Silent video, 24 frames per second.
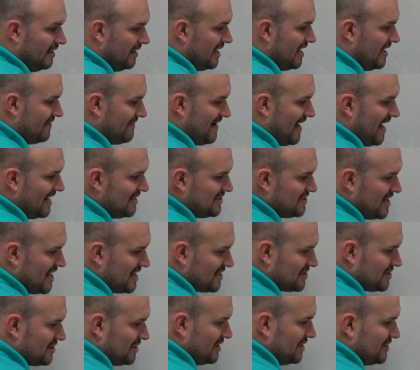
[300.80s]
If I
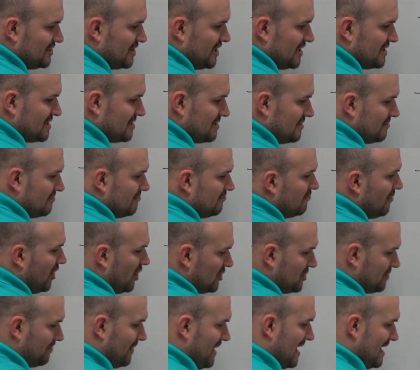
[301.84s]
actually just
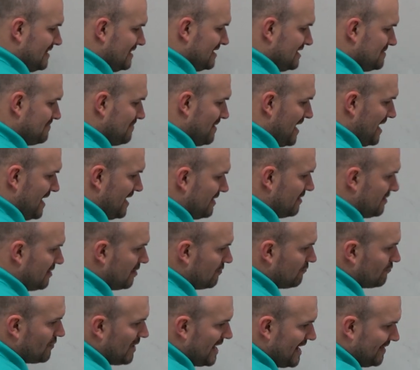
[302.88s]
multiplied this by a
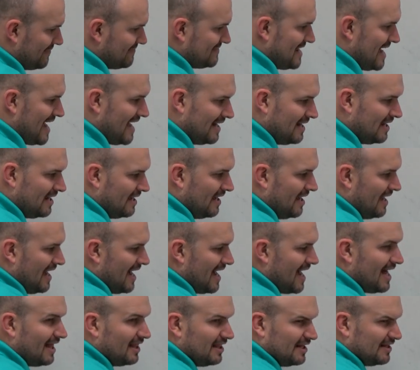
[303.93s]
rate of 10,
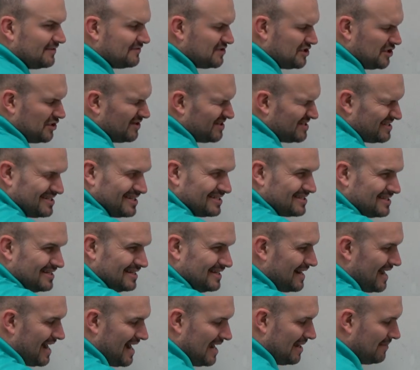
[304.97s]
ln of 2 is
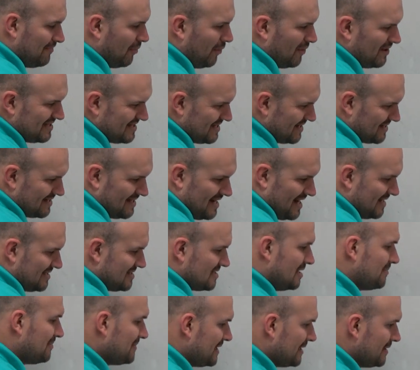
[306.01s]
69.69
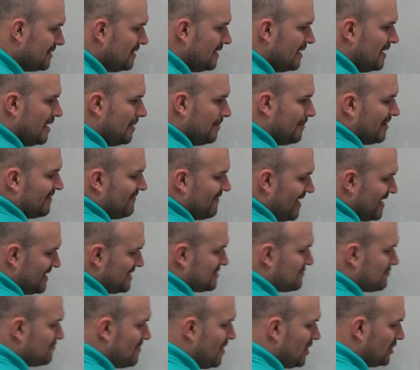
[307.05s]
something. But if I
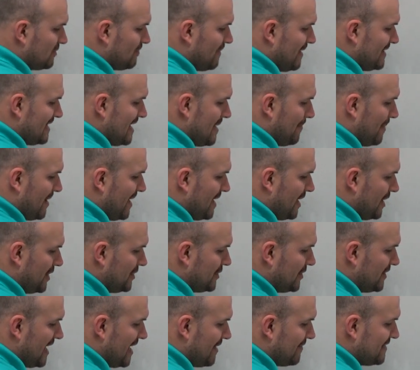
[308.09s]
just multiply that by
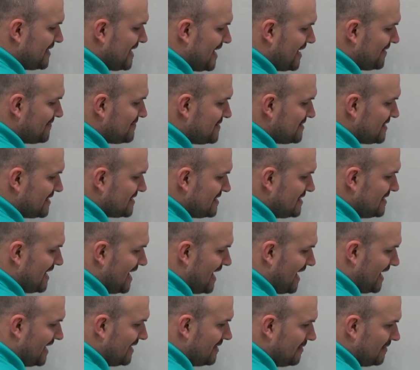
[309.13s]
100, I would have
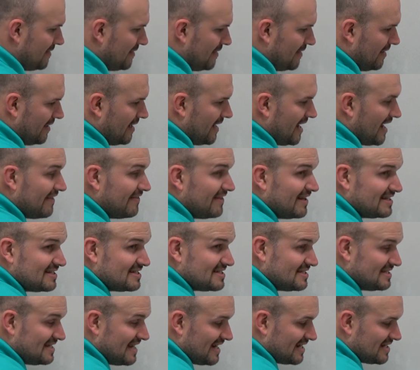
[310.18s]
69. And then
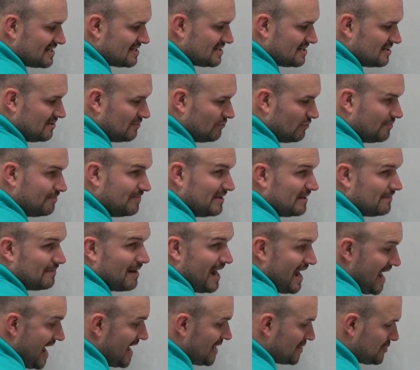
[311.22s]
6 would be
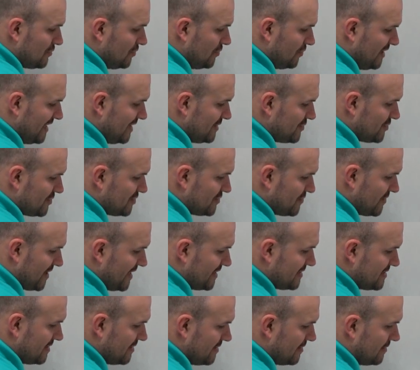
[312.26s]
my actual interest
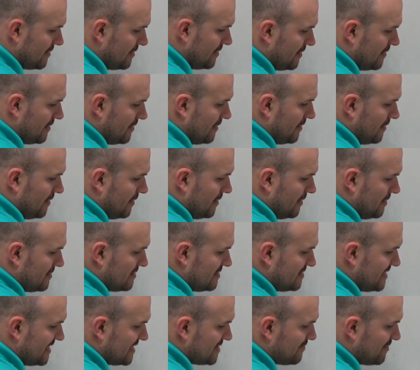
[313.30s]
rate,
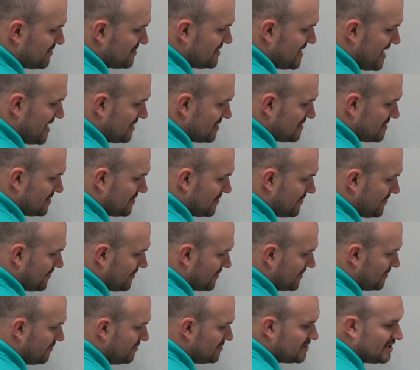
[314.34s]
6%.
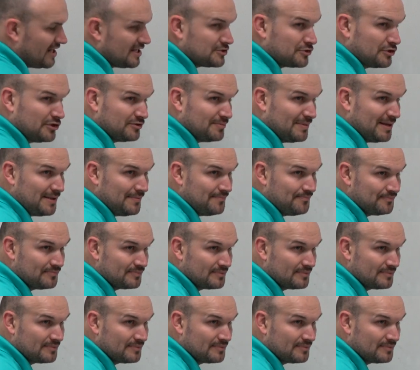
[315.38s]
Would you guys agree with me?